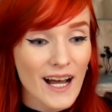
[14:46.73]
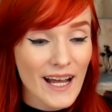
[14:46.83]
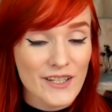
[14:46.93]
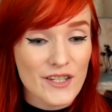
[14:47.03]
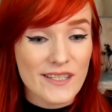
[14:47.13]

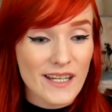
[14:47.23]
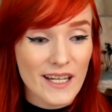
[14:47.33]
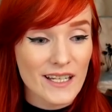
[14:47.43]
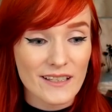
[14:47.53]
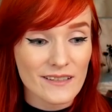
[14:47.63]
I just
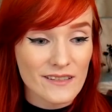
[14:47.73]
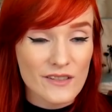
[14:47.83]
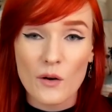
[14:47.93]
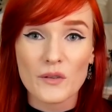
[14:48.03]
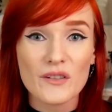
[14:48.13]
say
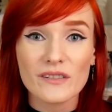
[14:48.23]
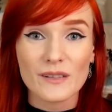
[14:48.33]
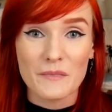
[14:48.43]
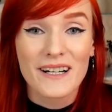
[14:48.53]
don't use them.